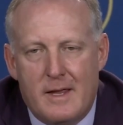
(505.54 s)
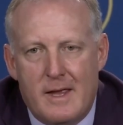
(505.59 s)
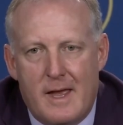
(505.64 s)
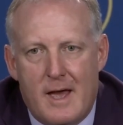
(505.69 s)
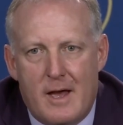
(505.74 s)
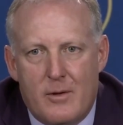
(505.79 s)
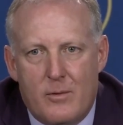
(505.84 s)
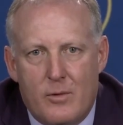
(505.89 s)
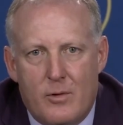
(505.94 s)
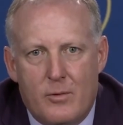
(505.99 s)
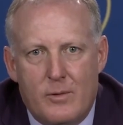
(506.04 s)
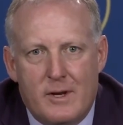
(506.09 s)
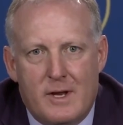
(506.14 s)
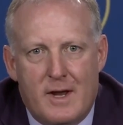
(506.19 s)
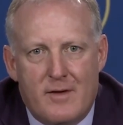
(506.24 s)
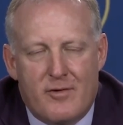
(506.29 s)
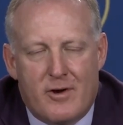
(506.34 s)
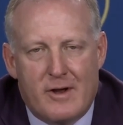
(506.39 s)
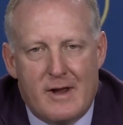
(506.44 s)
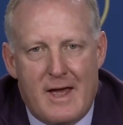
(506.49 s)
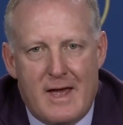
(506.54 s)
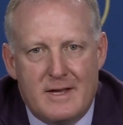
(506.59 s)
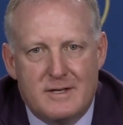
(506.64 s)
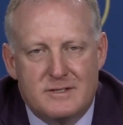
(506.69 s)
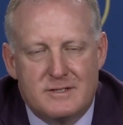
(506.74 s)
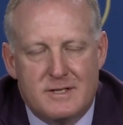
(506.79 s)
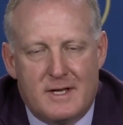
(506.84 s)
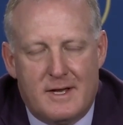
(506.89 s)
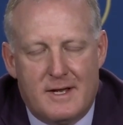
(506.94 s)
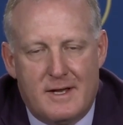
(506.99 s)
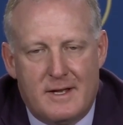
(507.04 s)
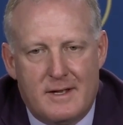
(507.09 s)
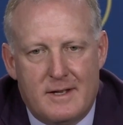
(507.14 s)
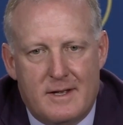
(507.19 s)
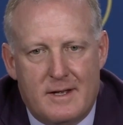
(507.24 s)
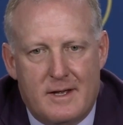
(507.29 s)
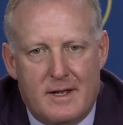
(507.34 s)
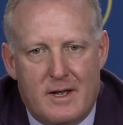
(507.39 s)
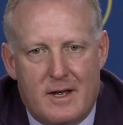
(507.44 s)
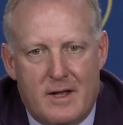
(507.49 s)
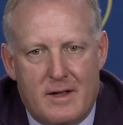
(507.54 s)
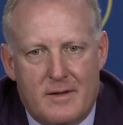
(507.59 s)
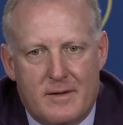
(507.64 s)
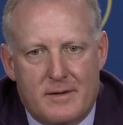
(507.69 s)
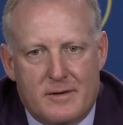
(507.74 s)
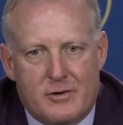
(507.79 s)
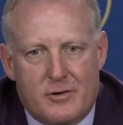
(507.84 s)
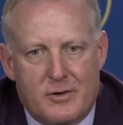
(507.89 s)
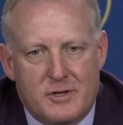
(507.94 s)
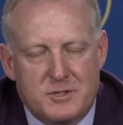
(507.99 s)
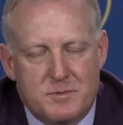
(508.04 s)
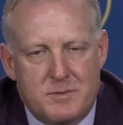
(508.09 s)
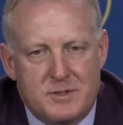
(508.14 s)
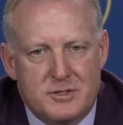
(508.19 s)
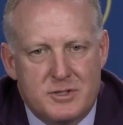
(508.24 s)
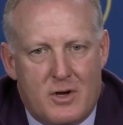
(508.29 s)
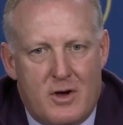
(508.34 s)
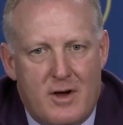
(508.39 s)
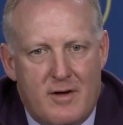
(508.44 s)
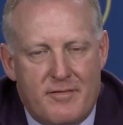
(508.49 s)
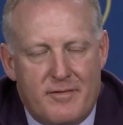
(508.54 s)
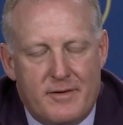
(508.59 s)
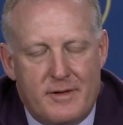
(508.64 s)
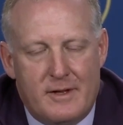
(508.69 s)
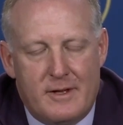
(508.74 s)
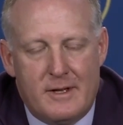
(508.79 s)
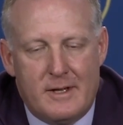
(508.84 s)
Yeah, well, we gave our guys Christmas off.